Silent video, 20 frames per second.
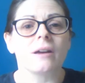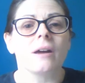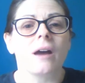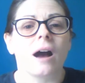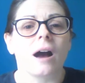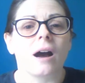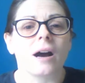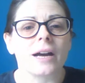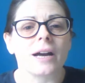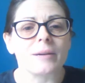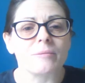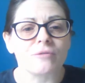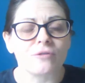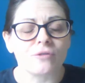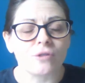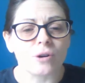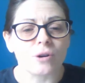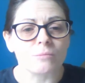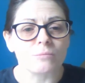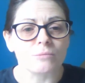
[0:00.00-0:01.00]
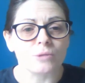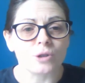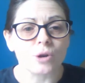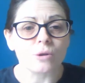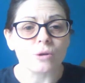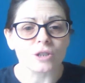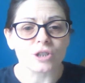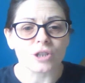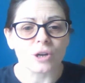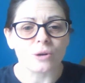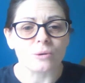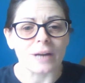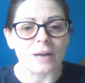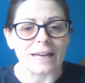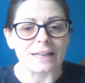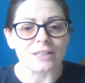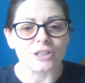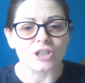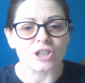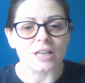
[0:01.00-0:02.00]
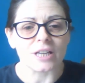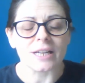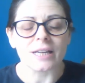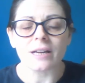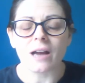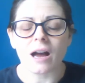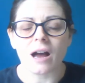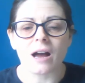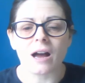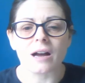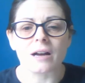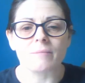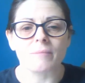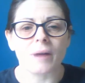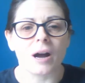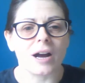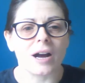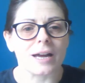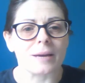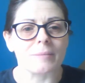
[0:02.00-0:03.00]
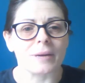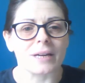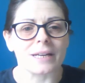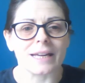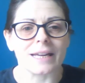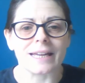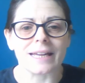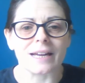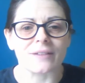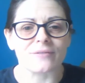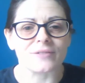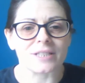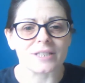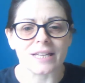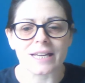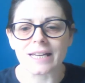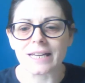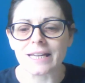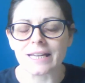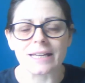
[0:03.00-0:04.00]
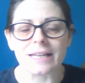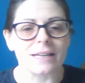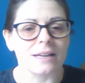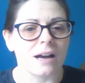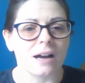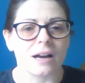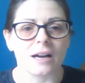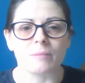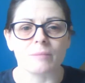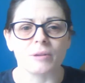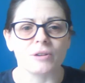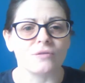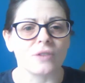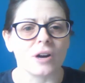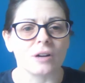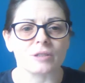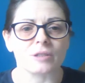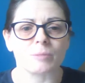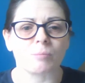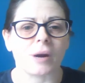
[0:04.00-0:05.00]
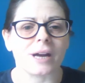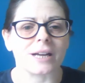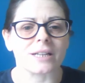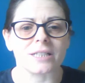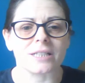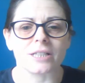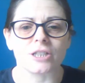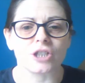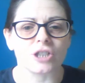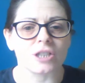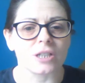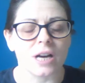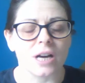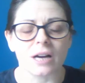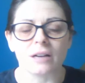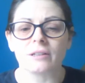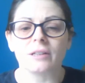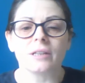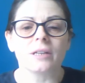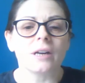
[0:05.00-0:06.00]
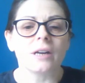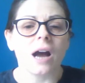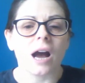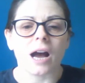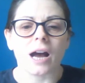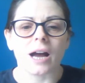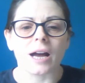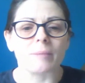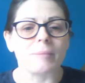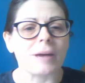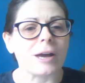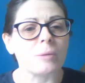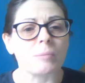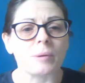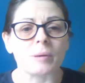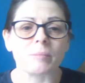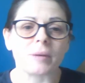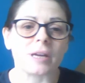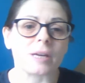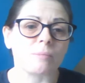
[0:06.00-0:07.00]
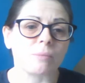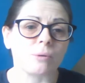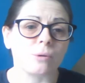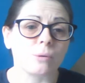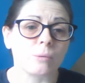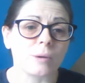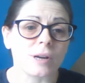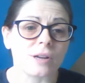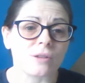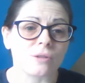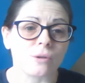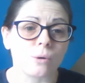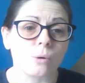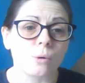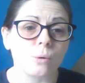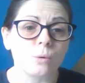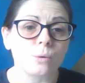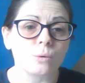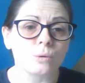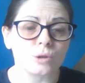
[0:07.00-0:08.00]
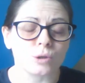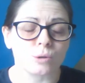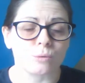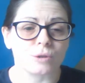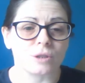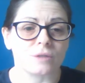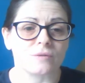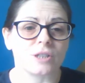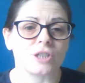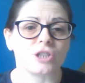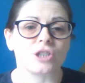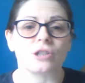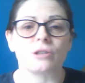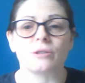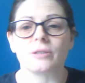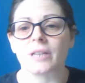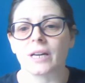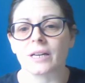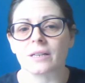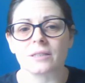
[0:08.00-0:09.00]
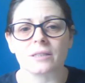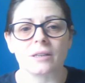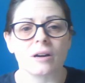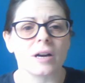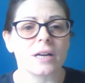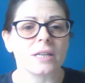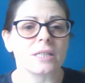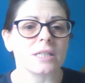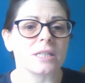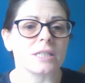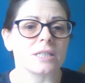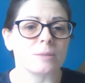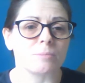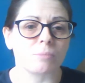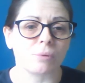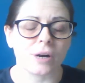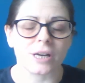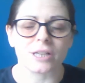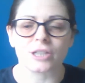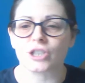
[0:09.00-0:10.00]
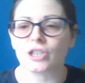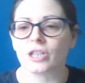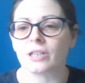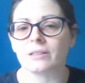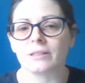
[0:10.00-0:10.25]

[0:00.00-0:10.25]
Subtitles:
I am from Your Soul Energy. I am an EFT advanced practitioner, helping people with all sorts of issues: anxiety, depression,